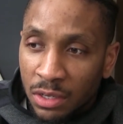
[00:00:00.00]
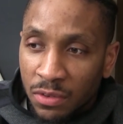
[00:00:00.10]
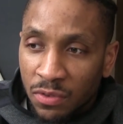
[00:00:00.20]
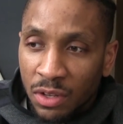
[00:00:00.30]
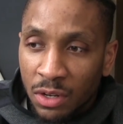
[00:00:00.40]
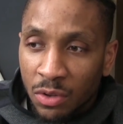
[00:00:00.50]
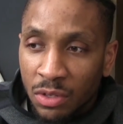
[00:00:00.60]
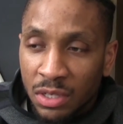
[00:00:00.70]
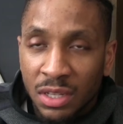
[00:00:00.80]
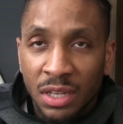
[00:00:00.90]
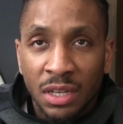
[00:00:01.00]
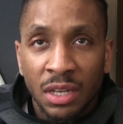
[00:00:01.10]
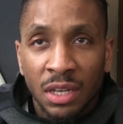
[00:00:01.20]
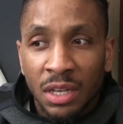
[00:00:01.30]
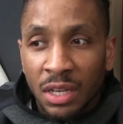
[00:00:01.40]
It's fun, though. Just that,
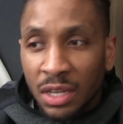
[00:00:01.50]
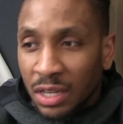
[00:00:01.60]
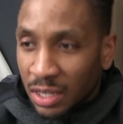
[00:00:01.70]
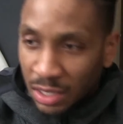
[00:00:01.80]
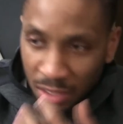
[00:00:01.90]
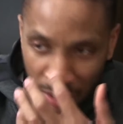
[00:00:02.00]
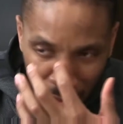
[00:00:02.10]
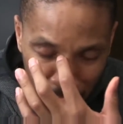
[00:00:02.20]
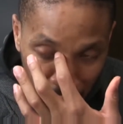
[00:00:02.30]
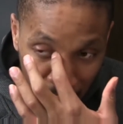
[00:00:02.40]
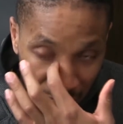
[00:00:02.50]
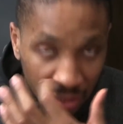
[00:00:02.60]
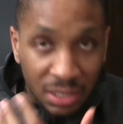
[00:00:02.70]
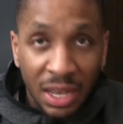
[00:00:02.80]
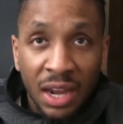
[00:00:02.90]
I'd say
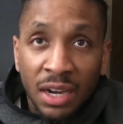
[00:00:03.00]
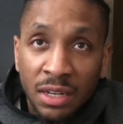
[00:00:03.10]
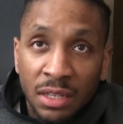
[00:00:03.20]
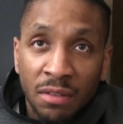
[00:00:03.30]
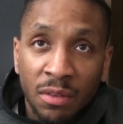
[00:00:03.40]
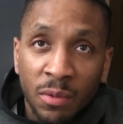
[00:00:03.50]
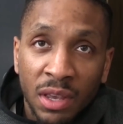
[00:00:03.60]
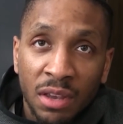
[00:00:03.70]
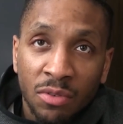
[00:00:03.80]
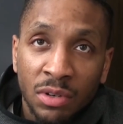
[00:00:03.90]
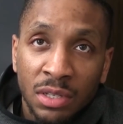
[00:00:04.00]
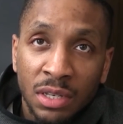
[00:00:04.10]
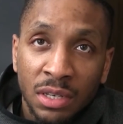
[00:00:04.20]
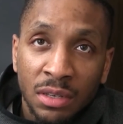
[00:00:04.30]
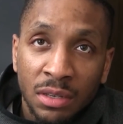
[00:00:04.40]
the talent and stuff that we have on this team.